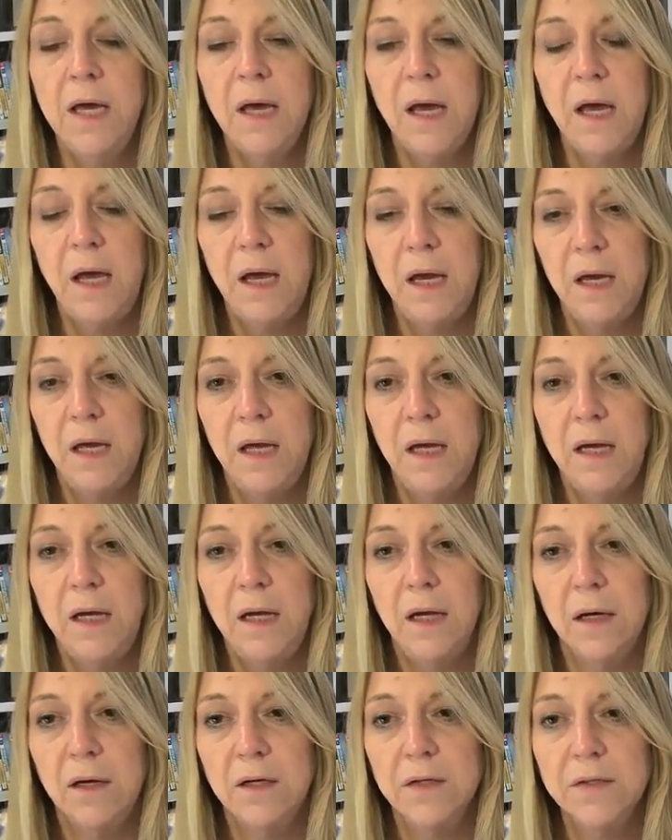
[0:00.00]
And
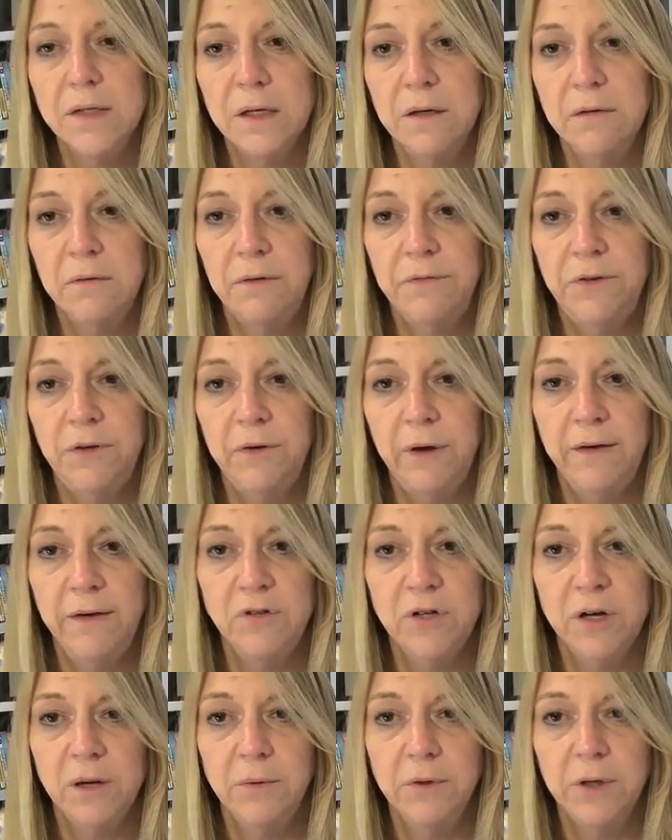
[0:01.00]
also, if you have
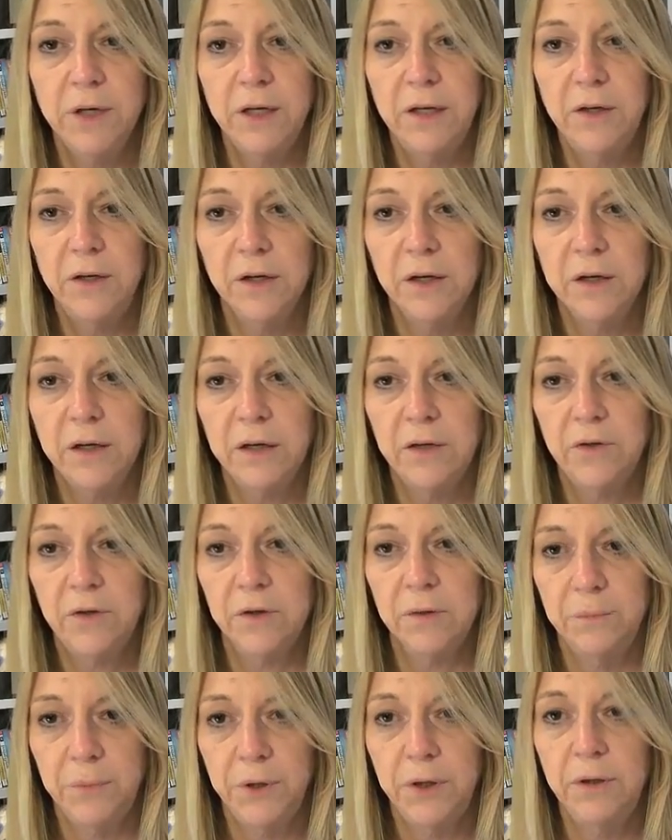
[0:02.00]
trouble getting your
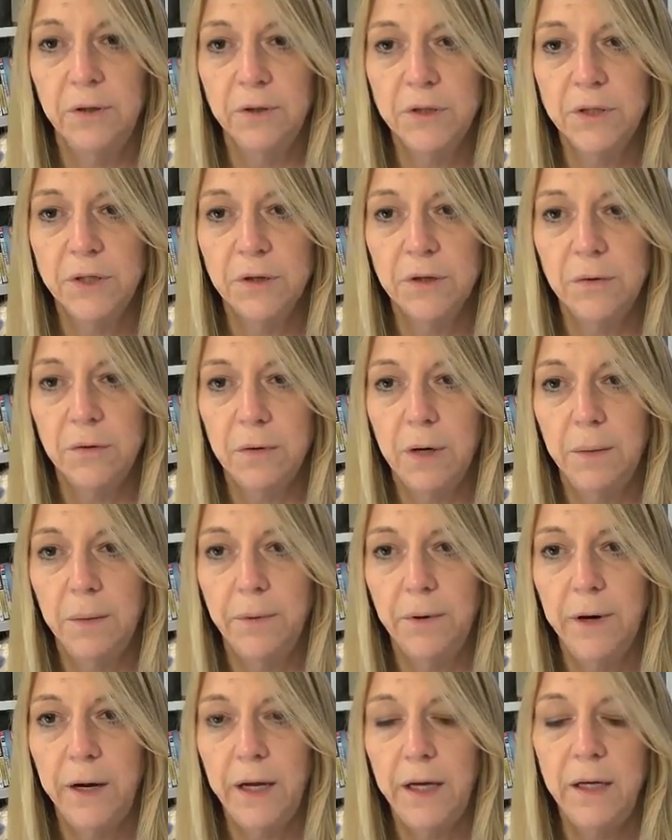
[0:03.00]
computer to
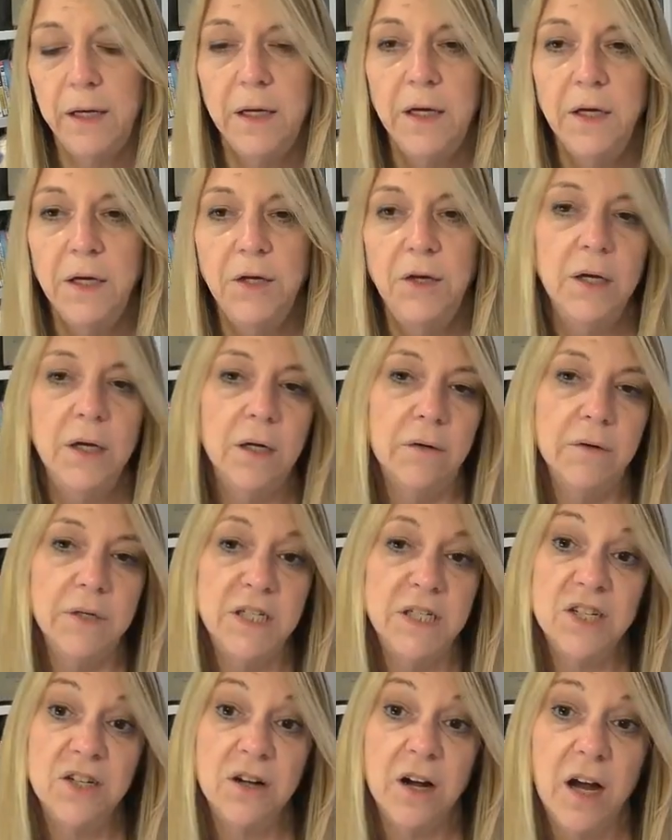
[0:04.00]
cooperate, you can
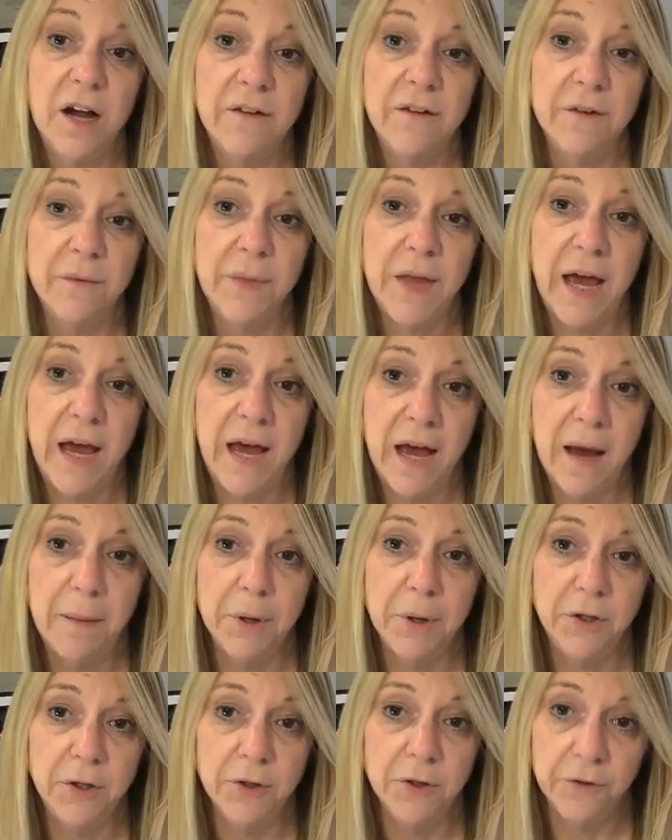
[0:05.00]
always try from the app
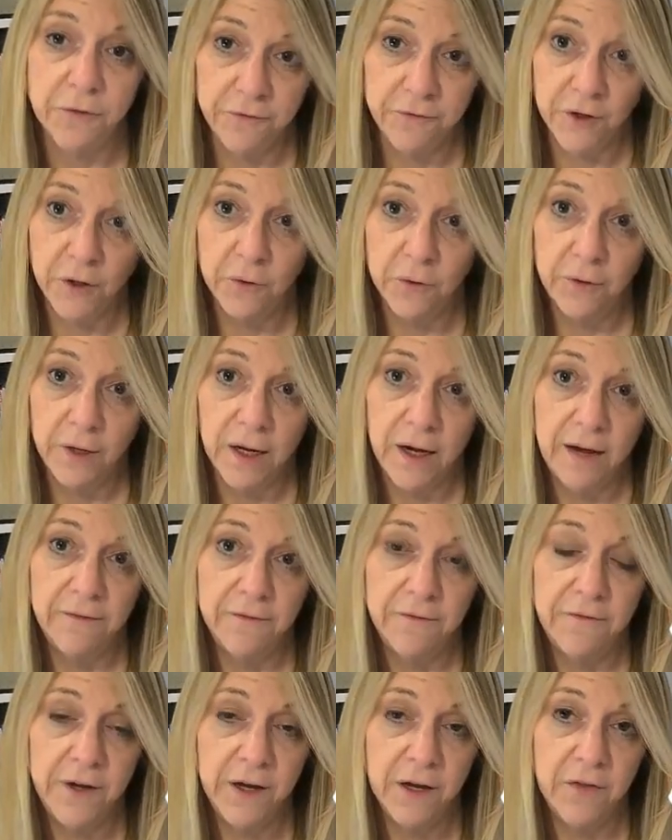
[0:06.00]
on your phone. I've
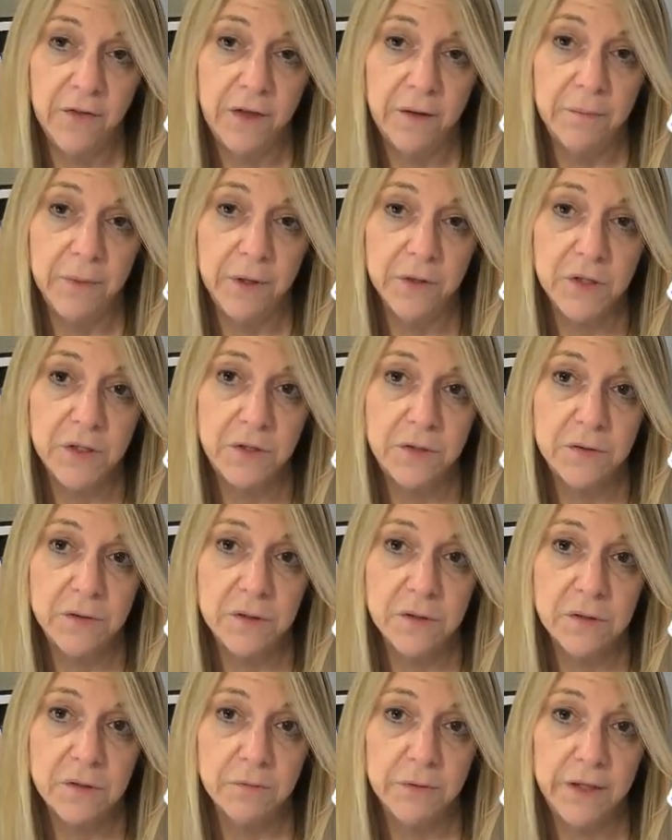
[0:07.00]
found that most
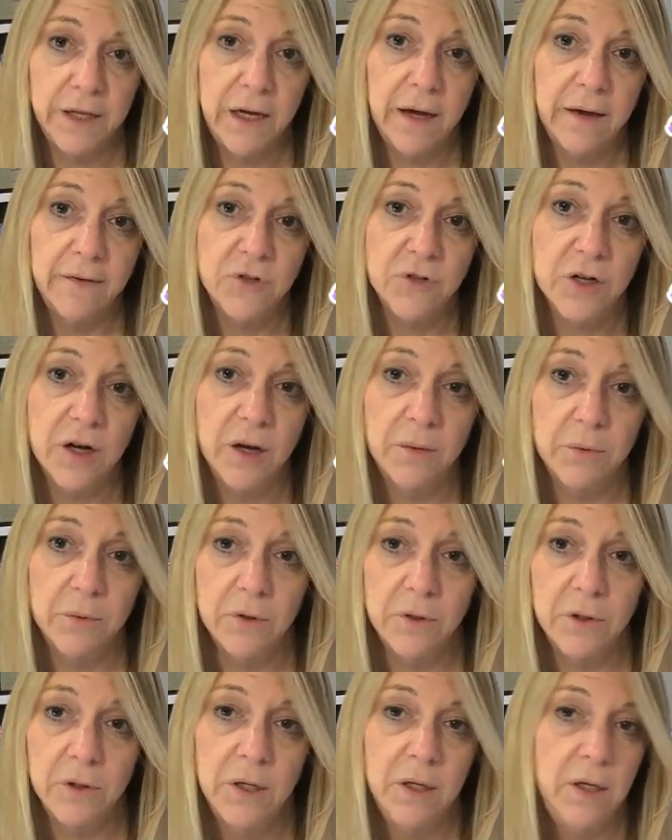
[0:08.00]
students, when they have
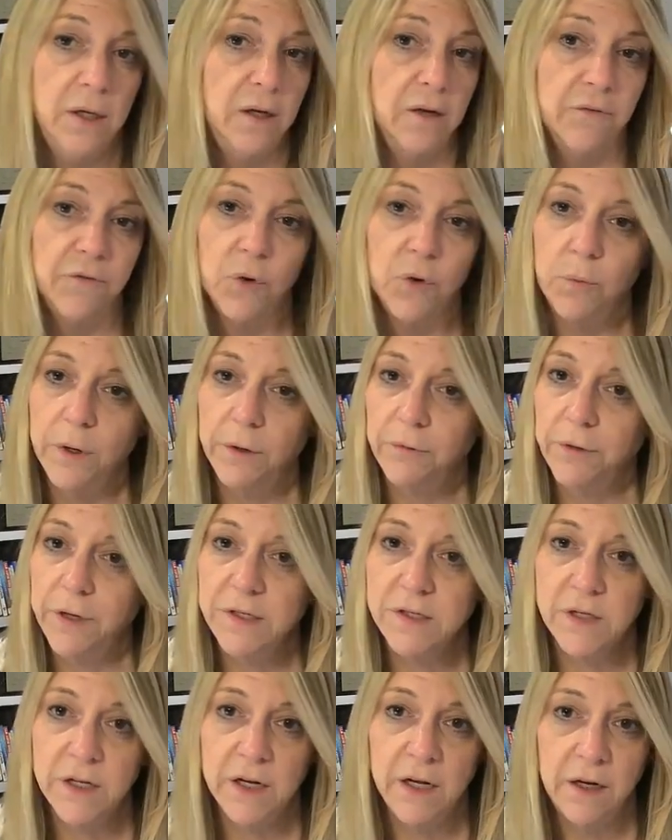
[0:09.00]
trouble for one
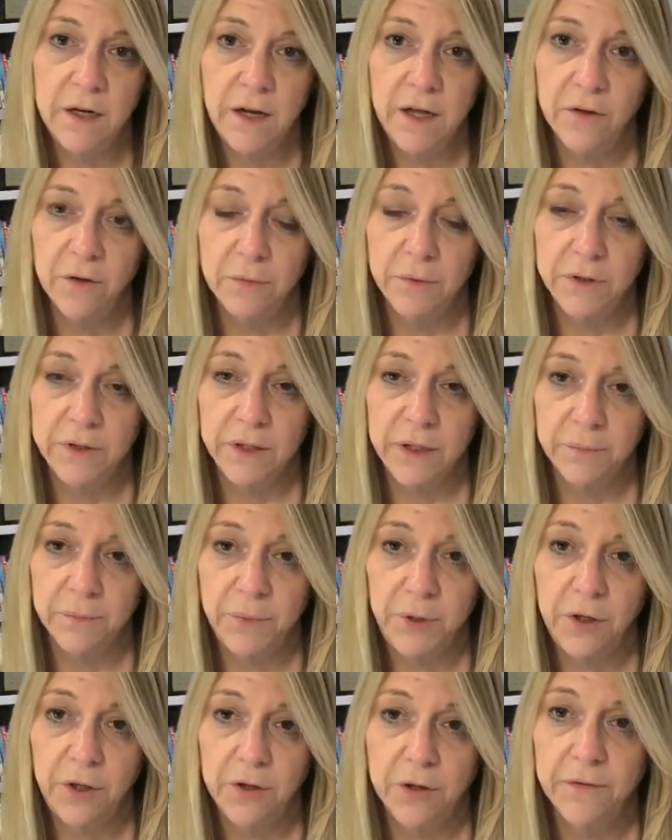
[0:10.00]
reason or another with the
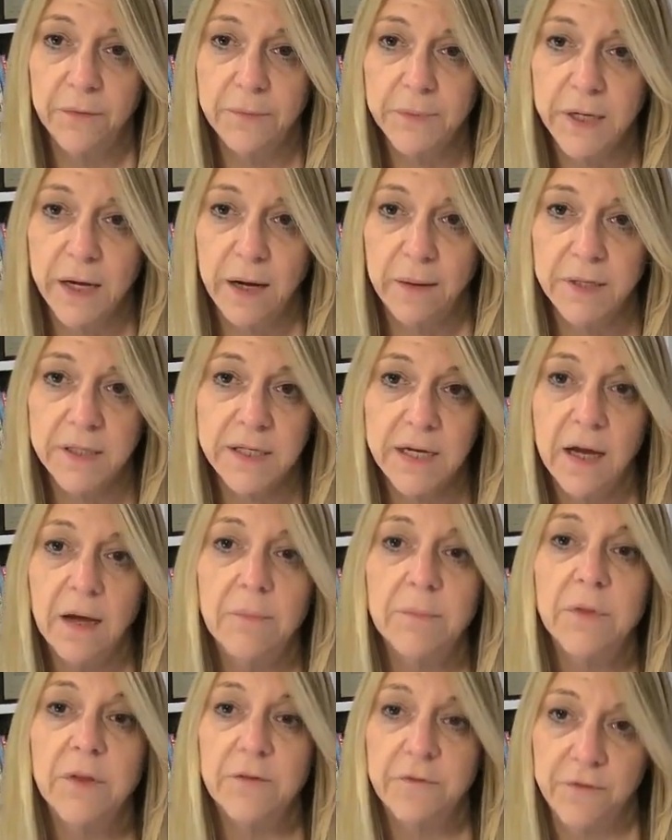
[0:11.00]
computer from time to
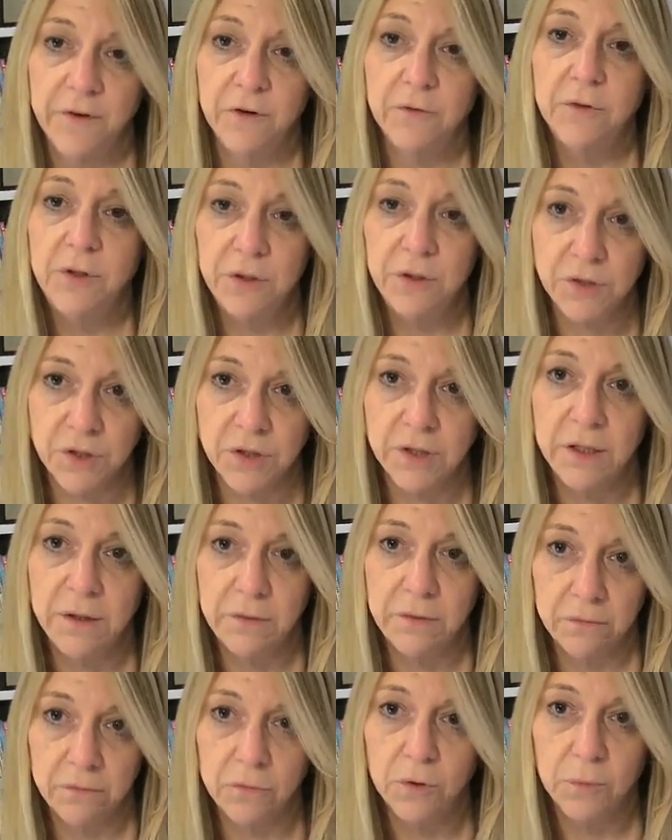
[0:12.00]
time, the phone usually
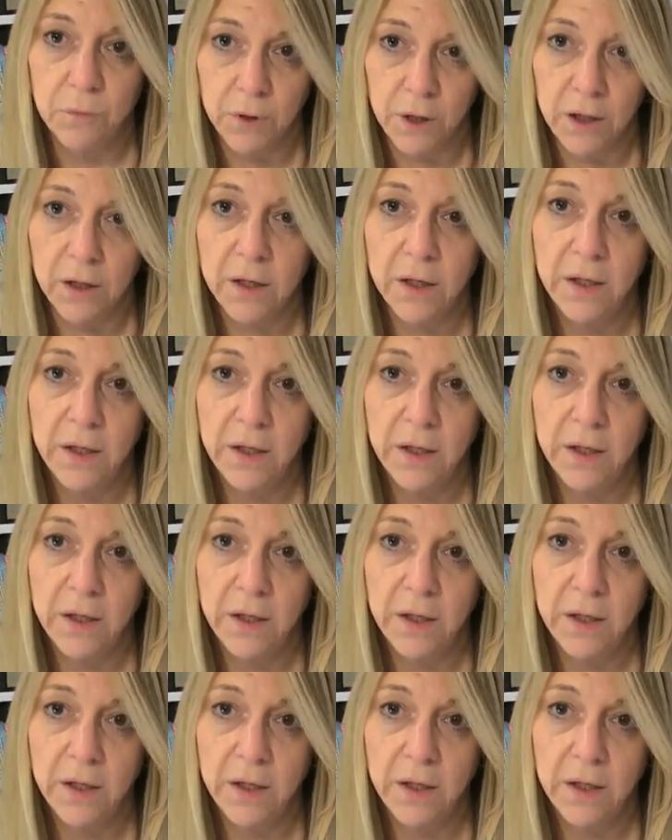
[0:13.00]
will work.